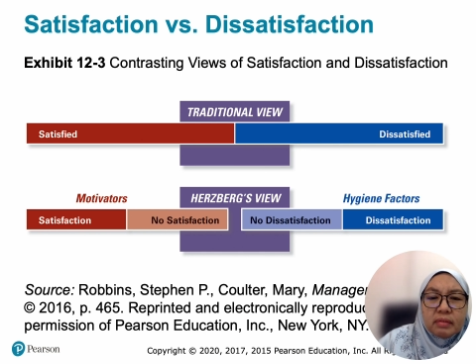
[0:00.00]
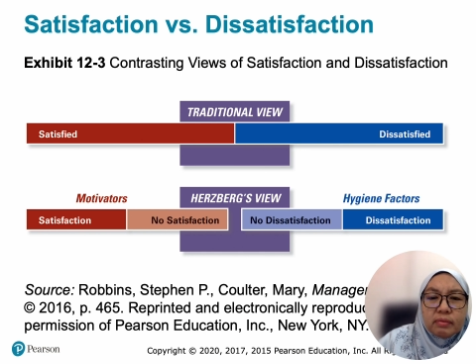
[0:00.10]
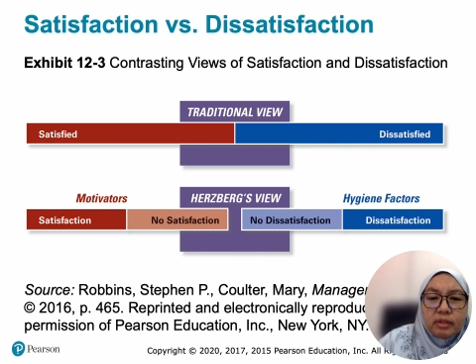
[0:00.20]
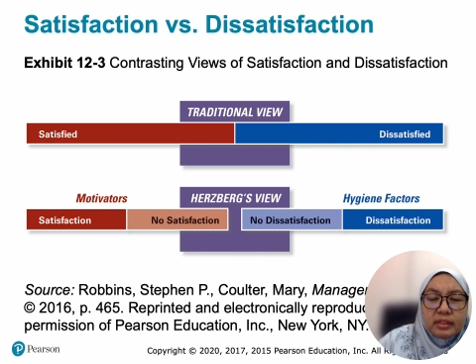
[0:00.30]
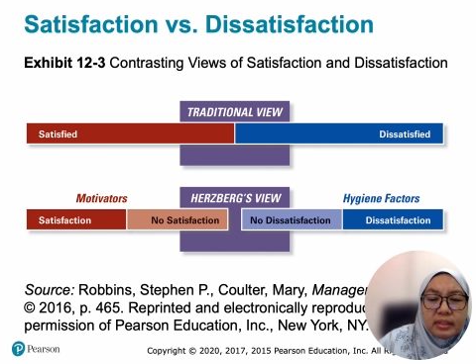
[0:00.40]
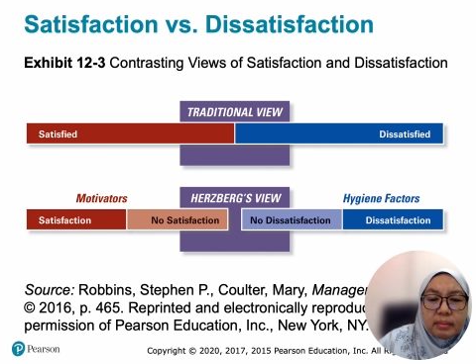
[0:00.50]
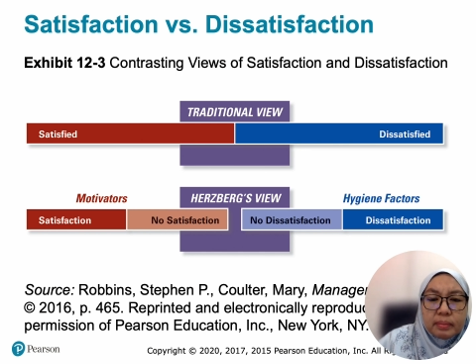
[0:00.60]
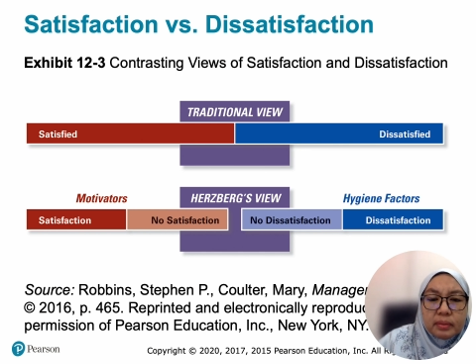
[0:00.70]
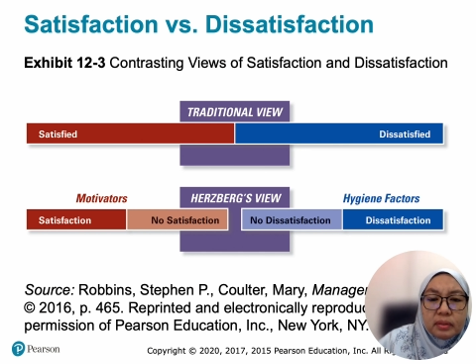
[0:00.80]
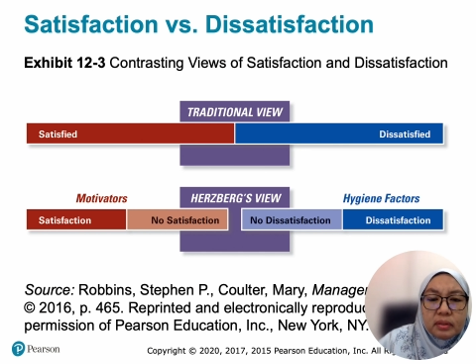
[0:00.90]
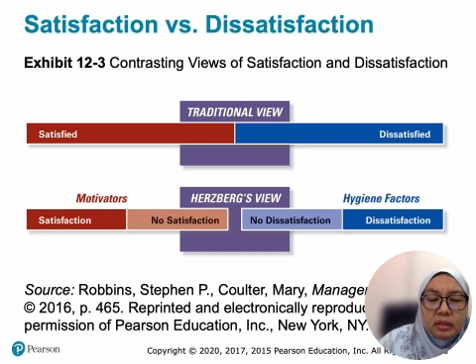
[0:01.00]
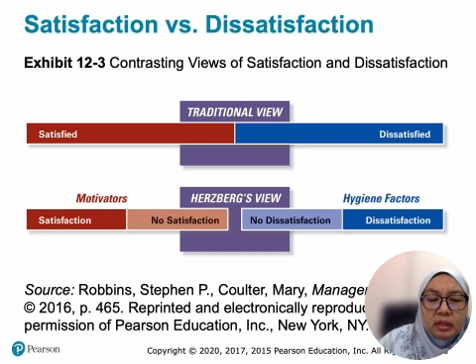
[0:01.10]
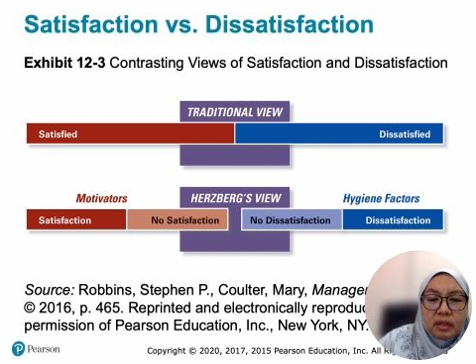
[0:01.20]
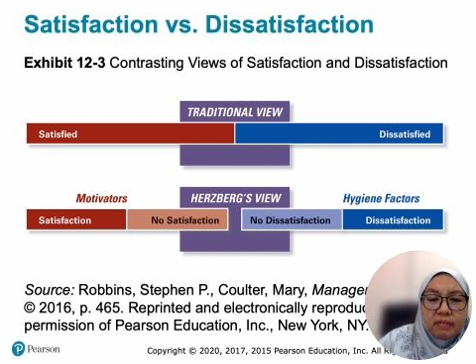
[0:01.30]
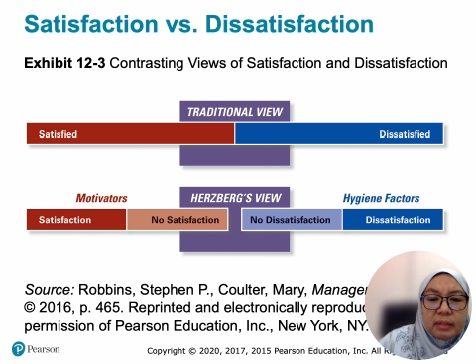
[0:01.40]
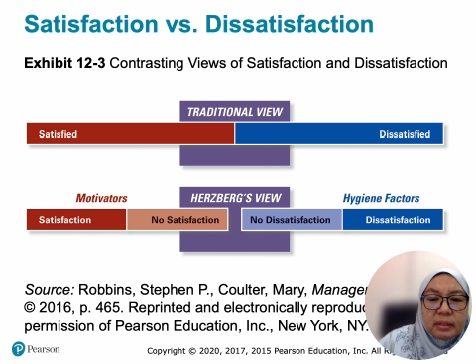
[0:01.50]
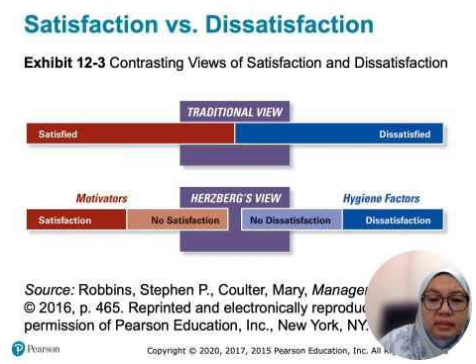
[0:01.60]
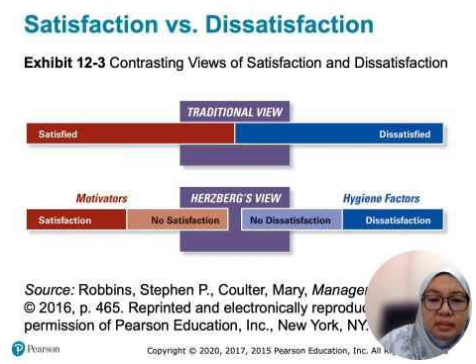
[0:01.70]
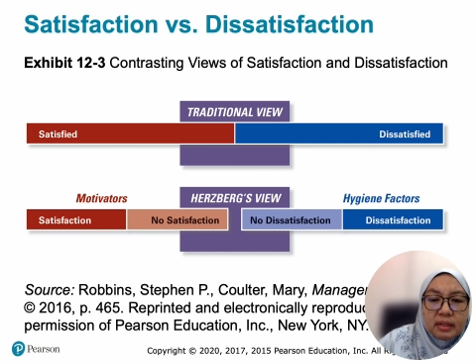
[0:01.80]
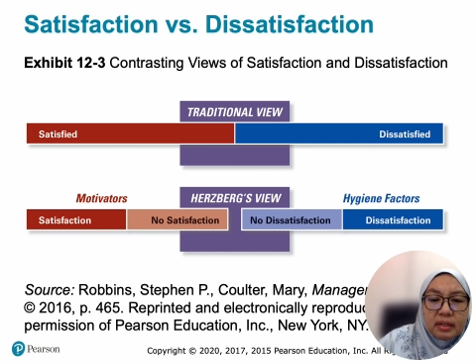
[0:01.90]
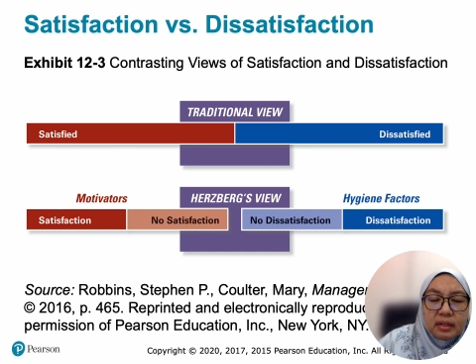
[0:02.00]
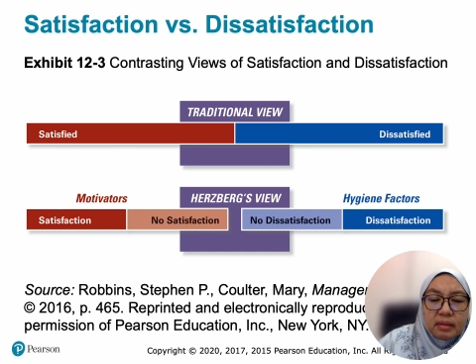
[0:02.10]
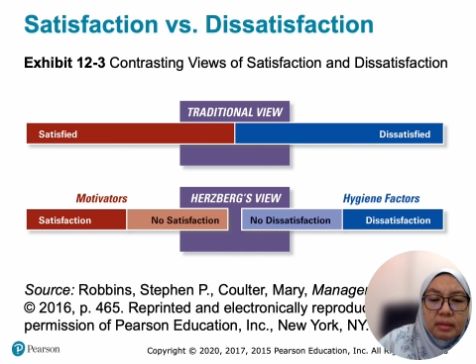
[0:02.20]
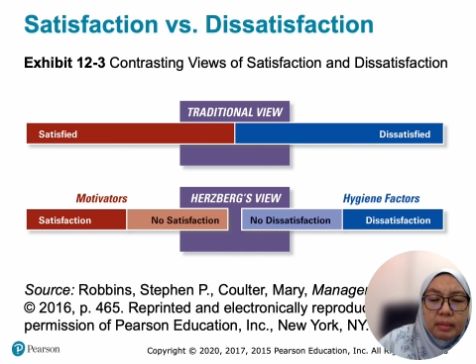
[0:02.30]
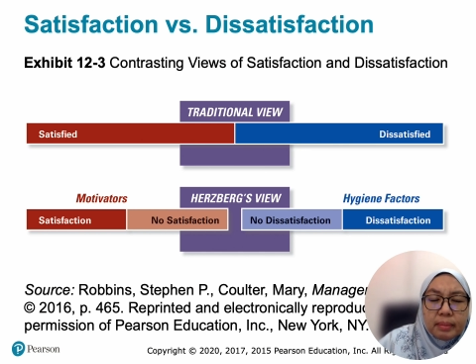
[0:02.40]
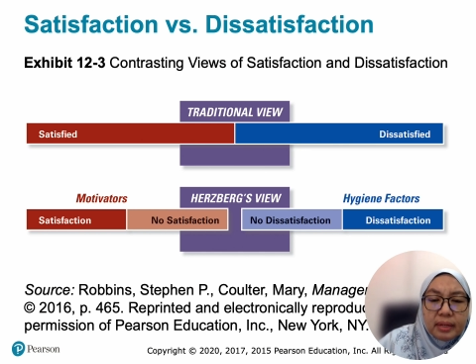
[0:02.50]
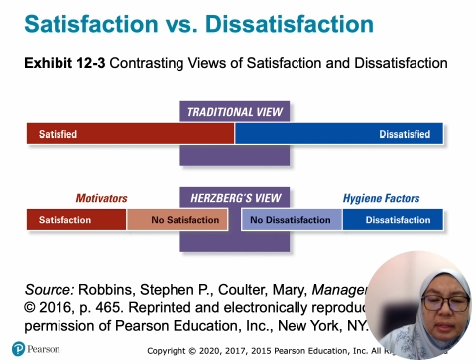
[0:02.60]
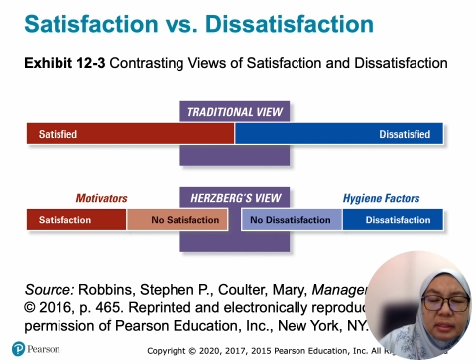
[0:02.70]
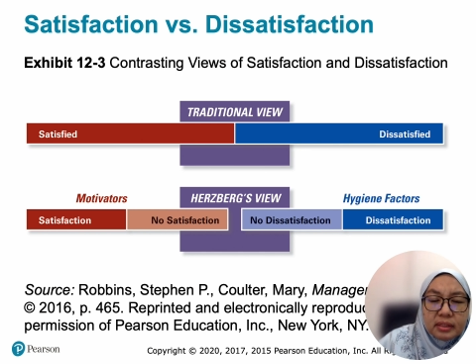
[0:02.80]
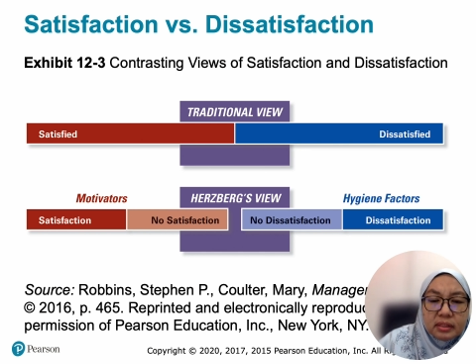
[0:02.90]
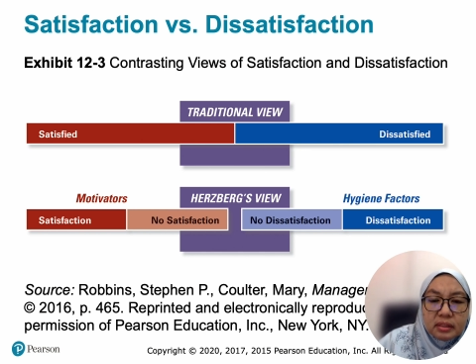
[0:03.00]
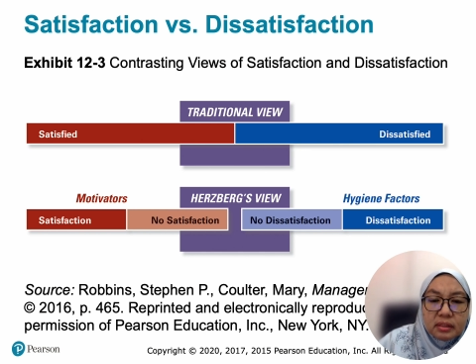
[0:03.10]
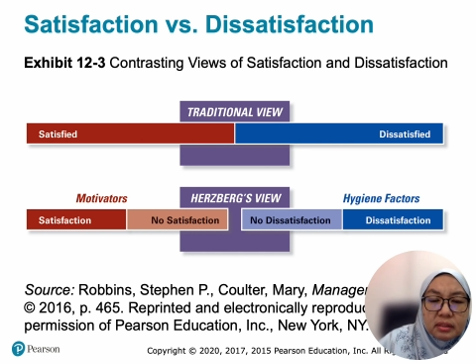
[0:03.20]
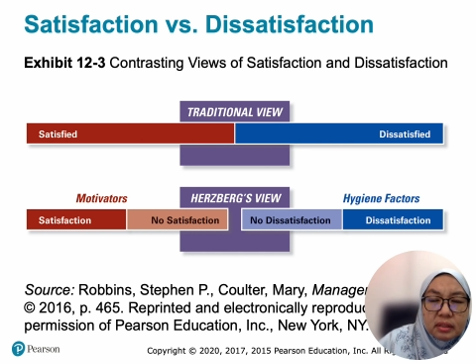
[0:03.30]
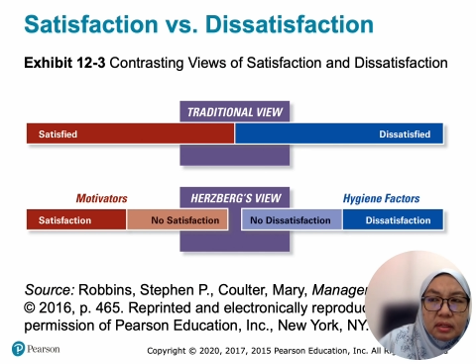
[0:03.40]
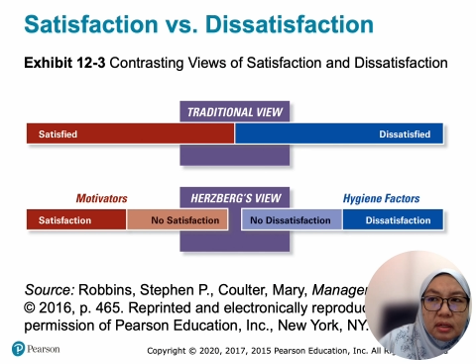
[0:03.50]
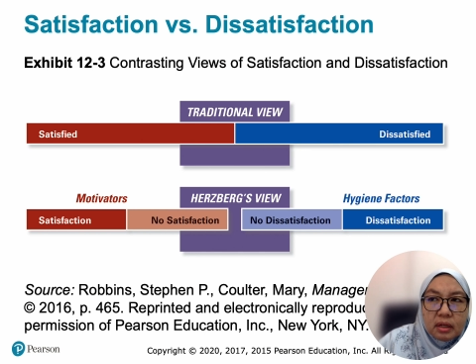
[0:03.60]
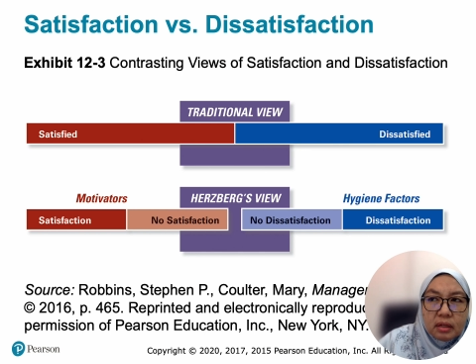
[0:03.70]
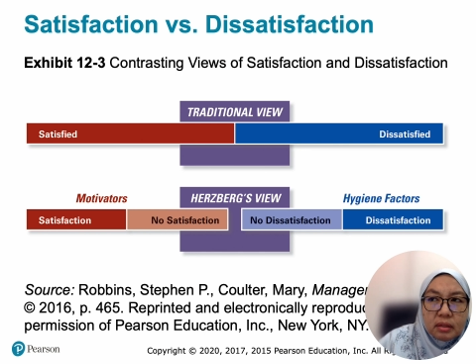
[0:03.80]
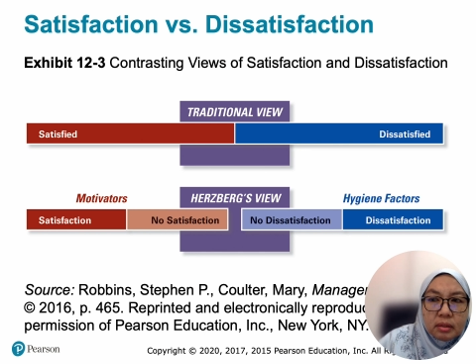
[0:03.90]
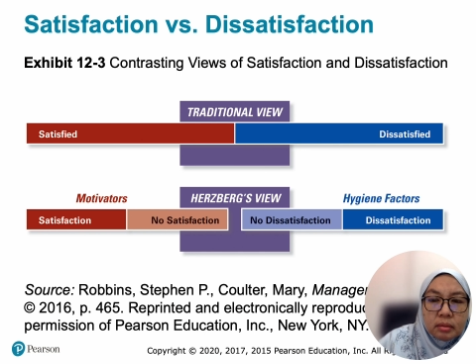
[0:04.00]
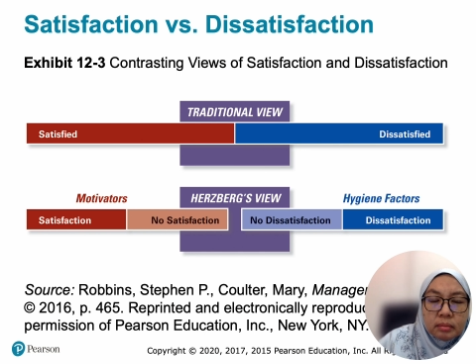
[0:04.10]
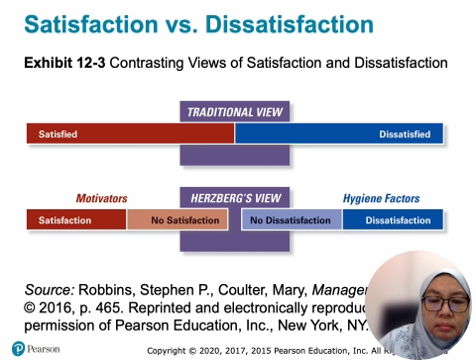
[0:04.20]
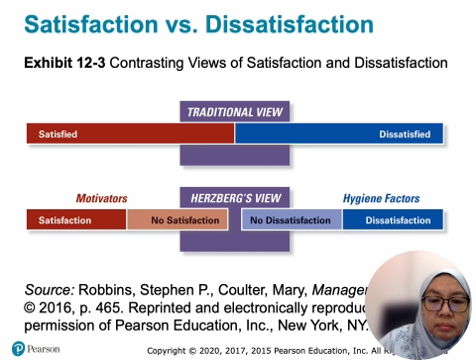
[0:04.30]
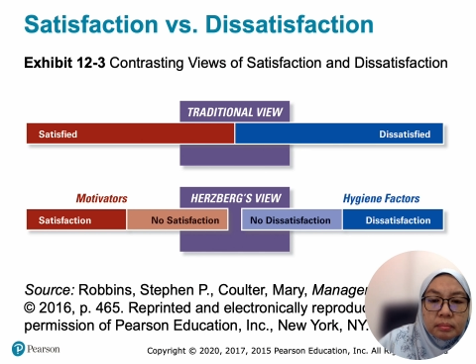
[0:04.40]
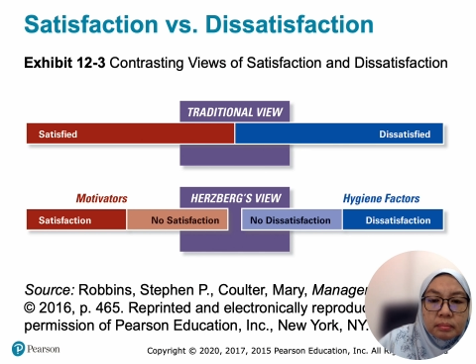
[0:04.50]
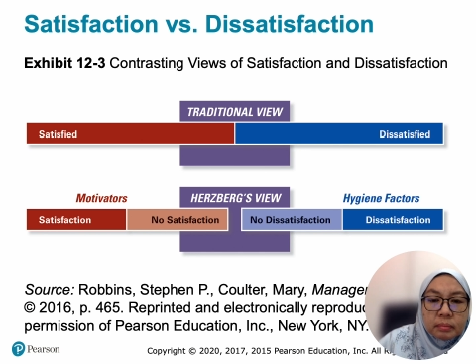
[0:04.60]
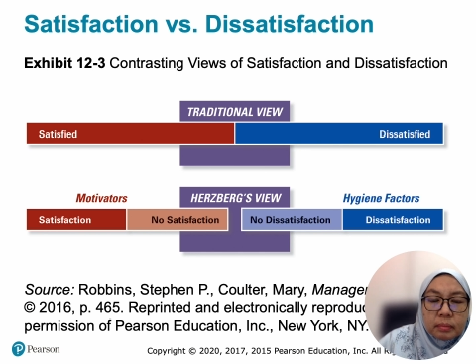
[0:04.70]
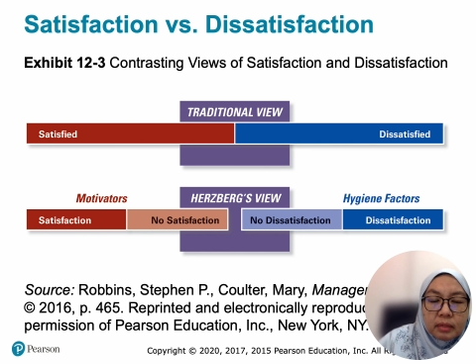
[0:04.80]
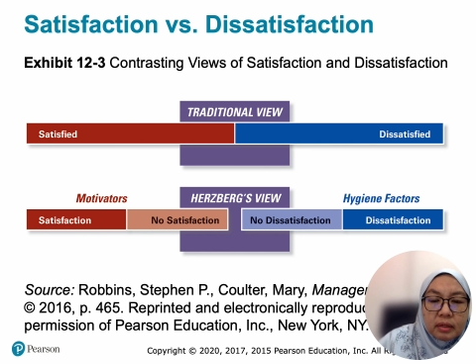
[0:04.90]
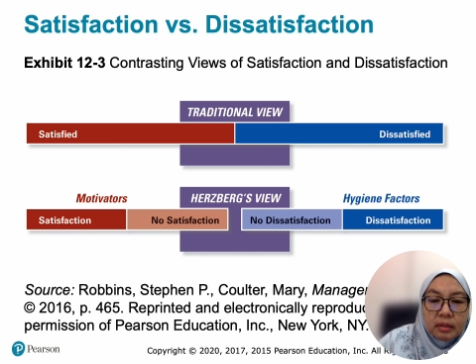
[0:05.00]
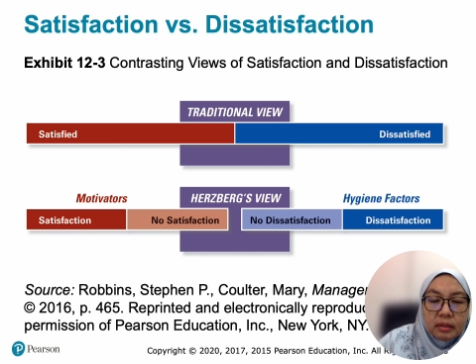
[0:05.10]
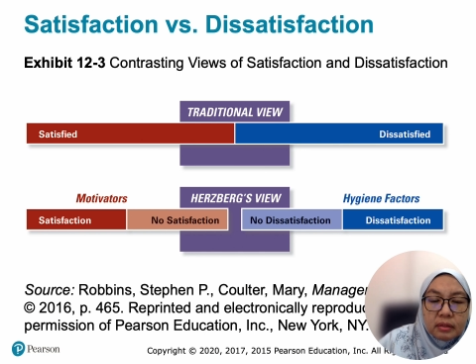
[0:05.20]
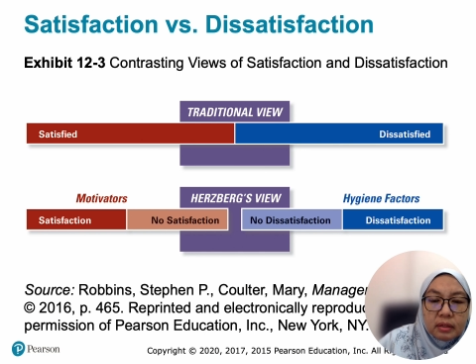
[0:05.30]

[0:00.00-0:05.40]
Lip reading: For example, if let's say managers um, uh,